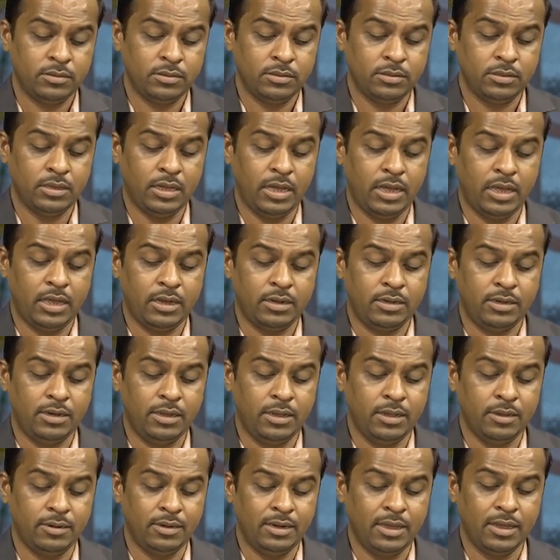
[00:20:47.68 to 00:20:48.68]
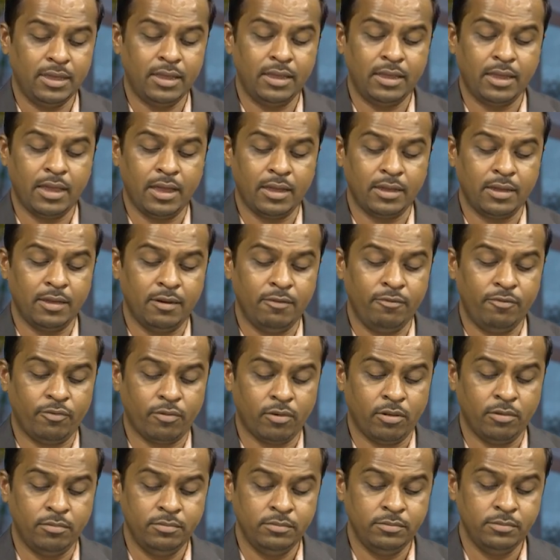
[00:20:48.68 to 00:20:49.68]
the taking angle
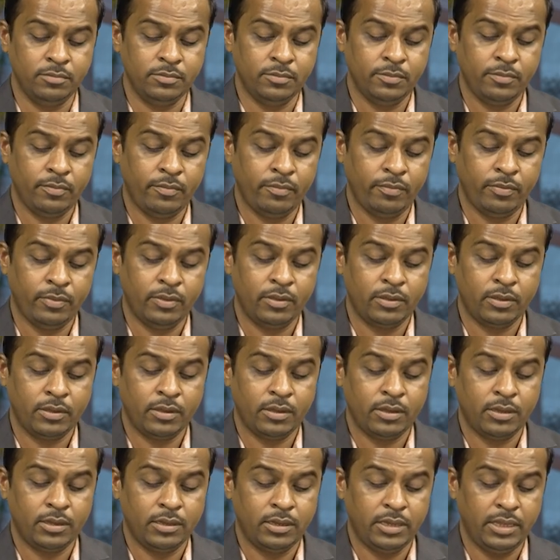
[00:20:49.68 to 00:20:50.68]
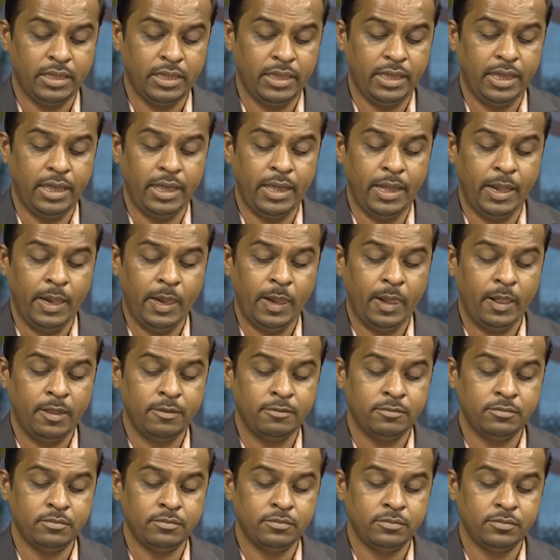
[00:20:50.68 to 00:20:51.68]
from A,
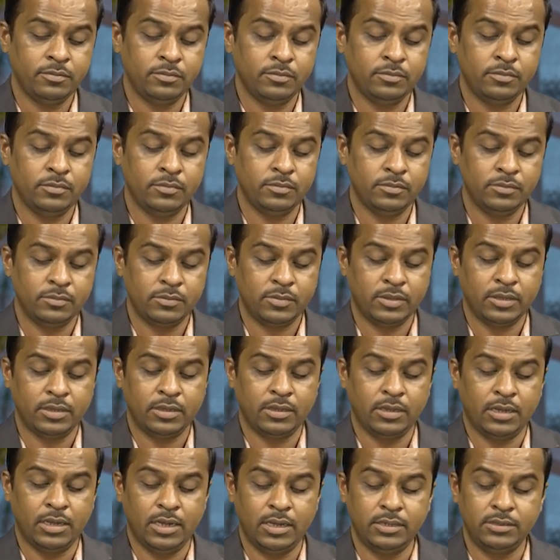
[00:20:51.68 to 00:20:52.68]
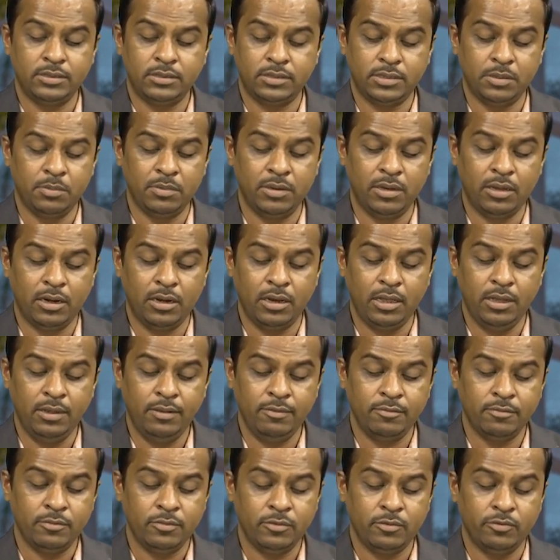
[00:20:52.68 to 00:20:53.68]
and similarly
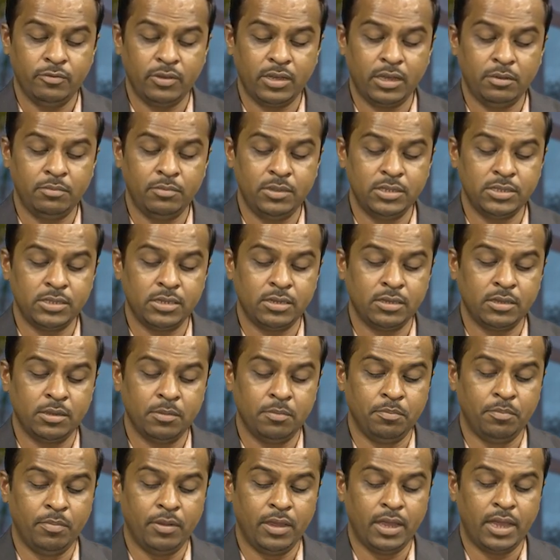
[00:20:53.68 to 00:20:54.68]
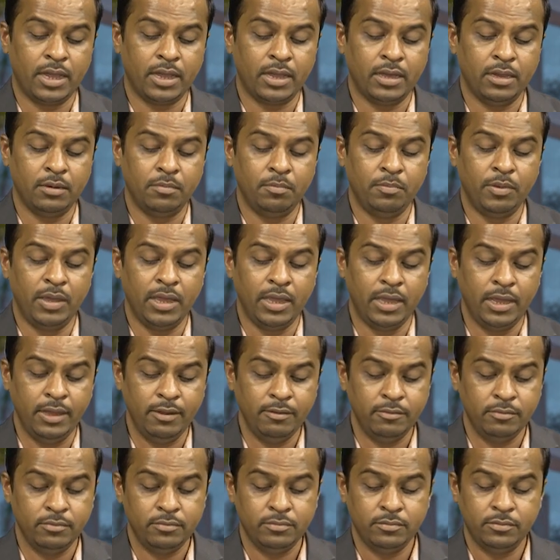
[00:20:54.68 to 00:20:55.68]
we can measure the angle
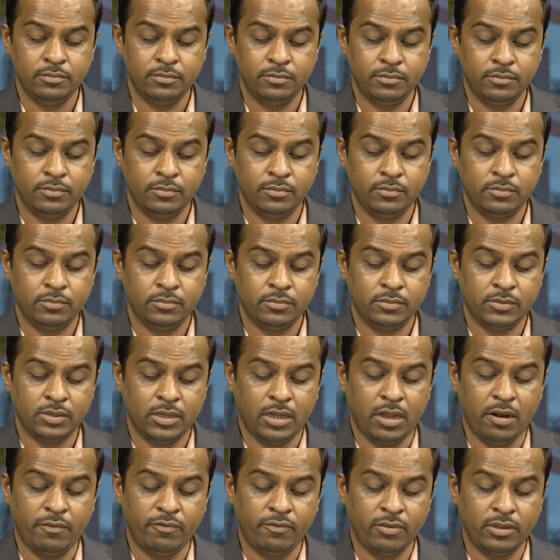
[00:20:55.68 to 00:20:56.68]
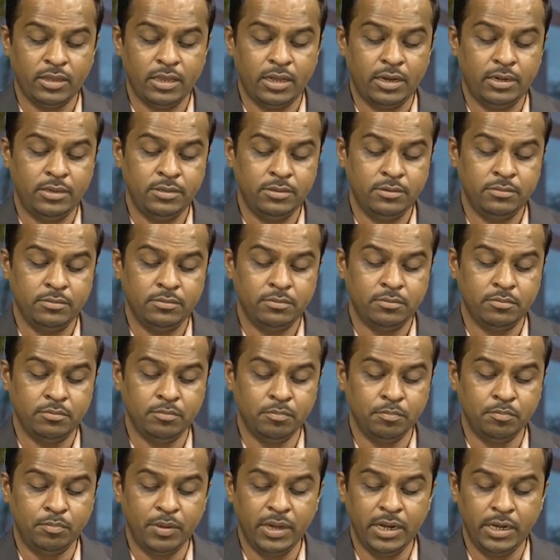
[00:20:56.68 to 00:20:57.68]
B. After that,
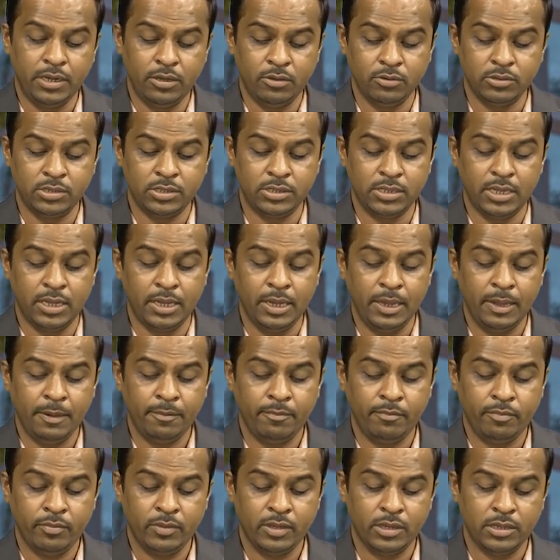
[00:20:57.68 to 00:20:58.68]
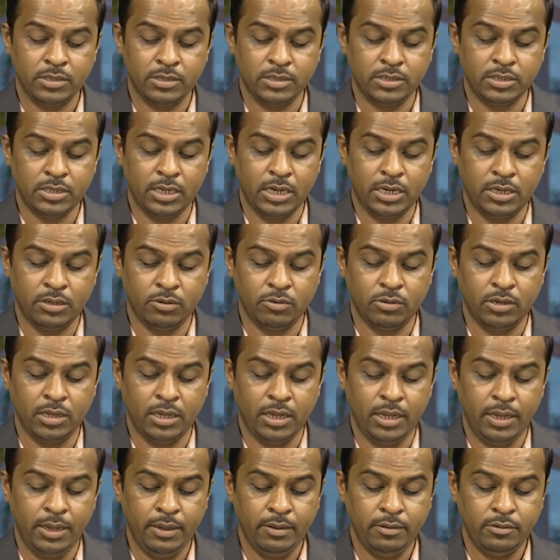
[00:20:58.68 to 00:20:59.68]
B to C, C to
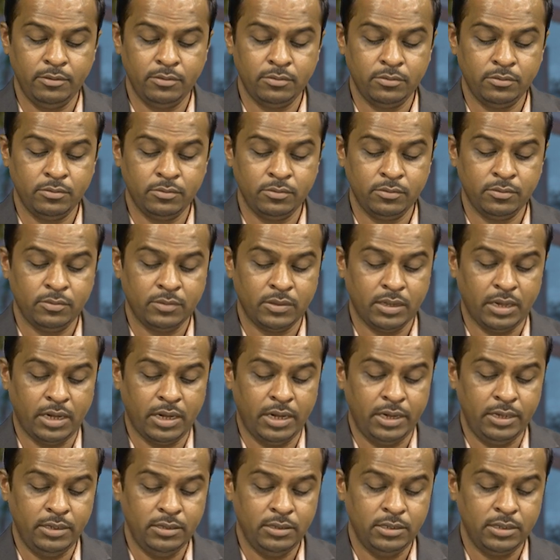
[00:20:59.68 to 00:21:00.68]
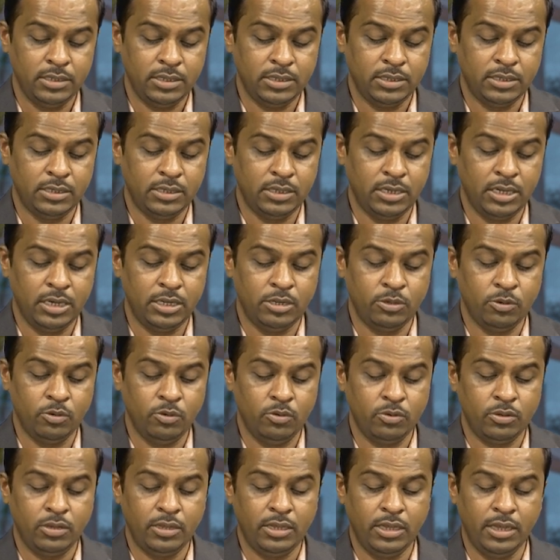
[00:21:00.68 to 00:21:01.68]
D, and D
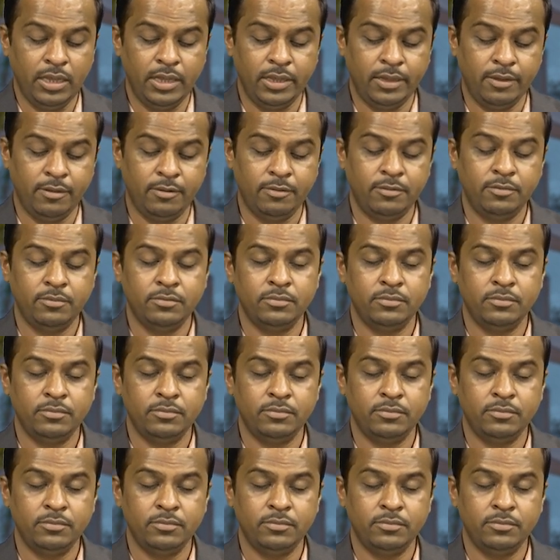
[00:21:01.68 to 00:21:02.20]
to E.